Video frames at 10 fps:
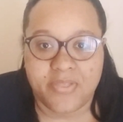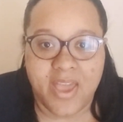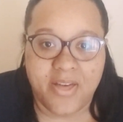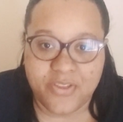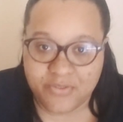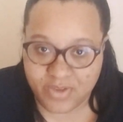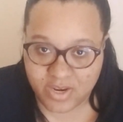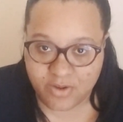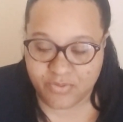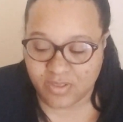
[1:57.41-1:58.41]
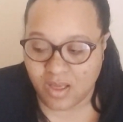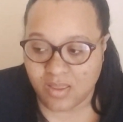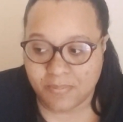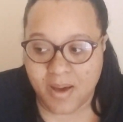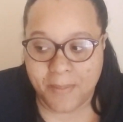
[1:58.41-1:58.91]
they had their video for
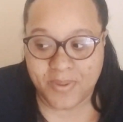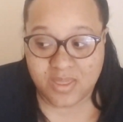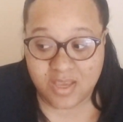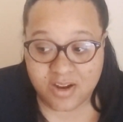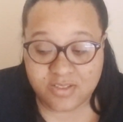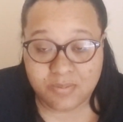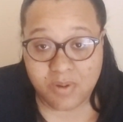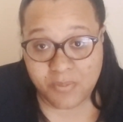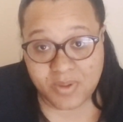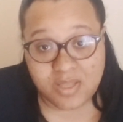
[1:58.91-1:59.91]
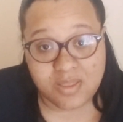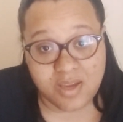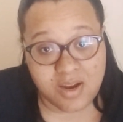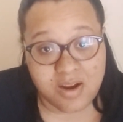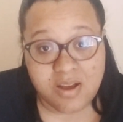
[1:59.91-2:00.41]
Lollipop, and there's a moment in
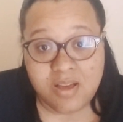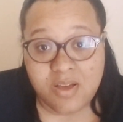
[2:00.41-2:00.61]
there